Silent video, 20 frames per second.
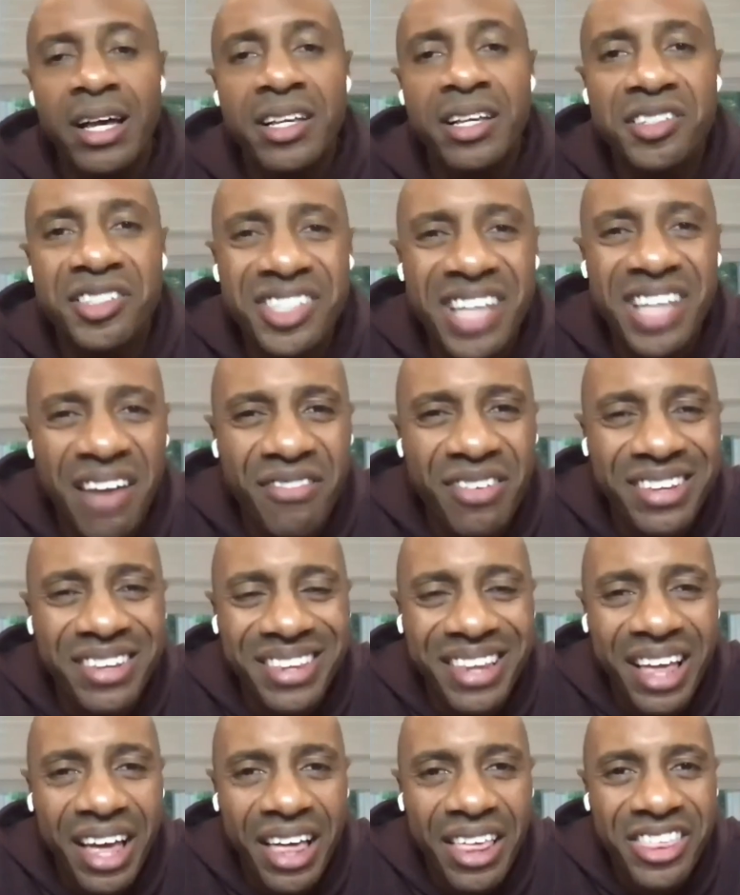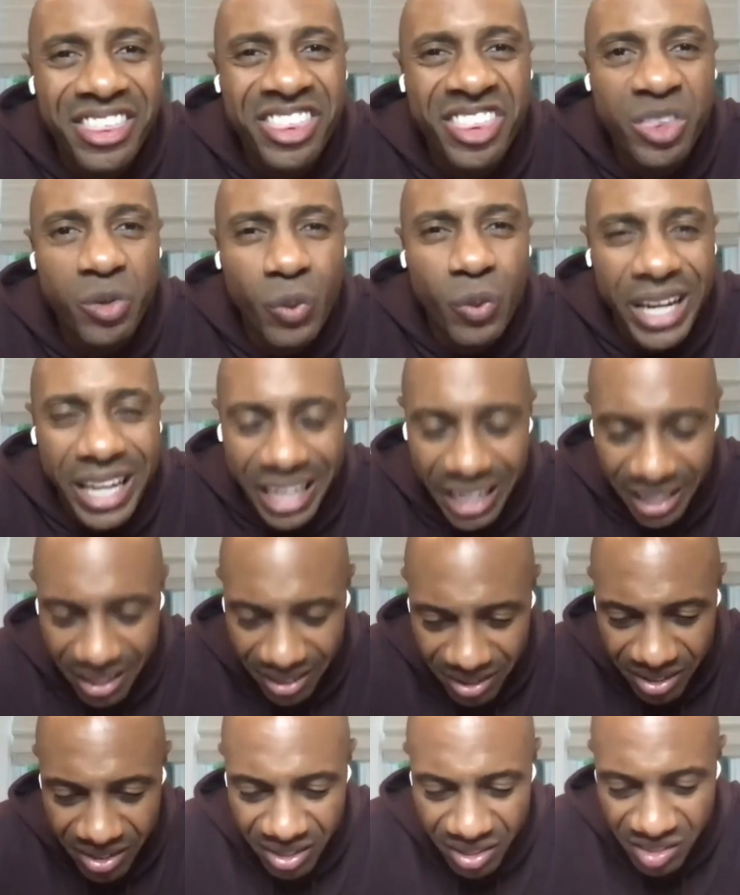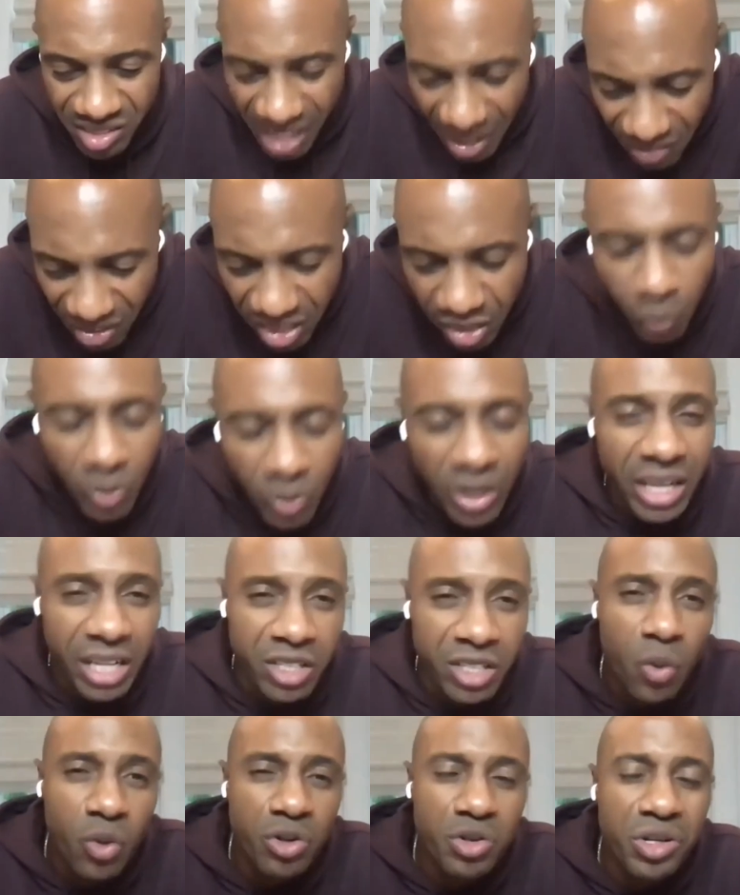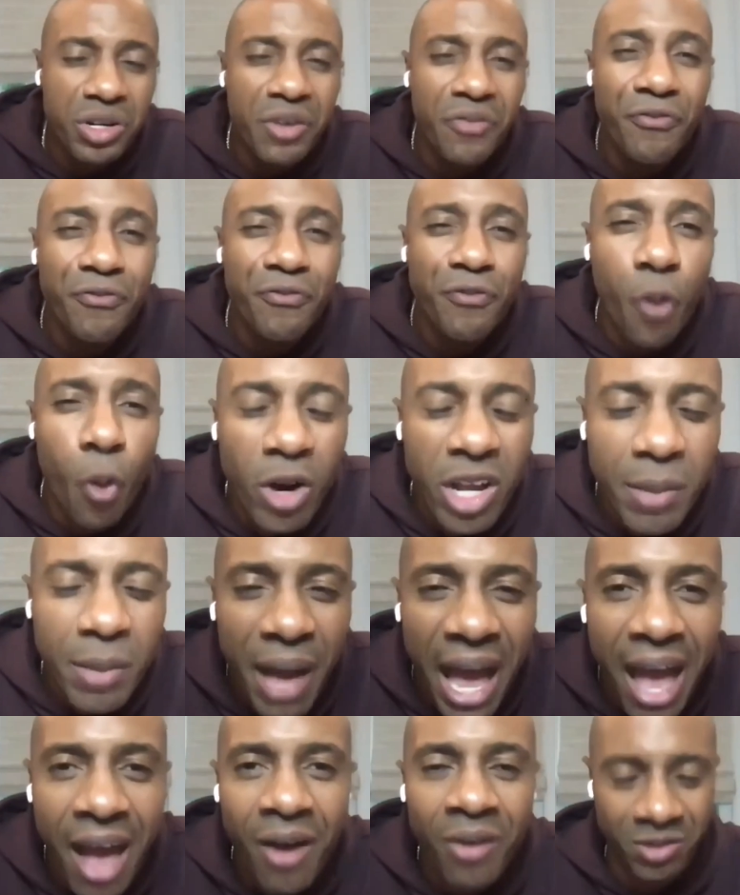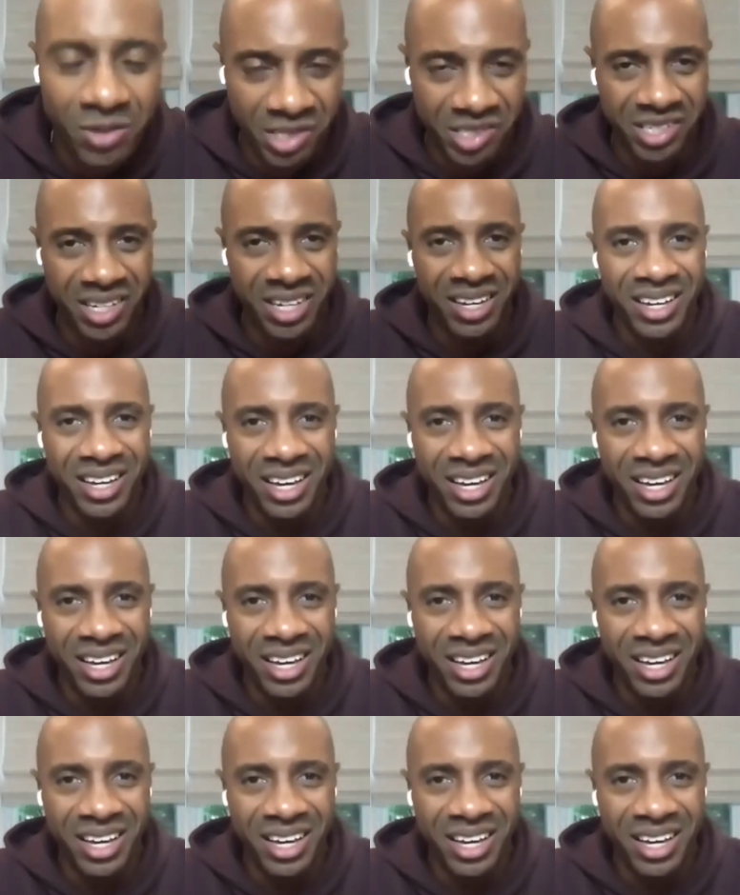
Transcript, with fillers: 7'3, 7'3, 240 pounds.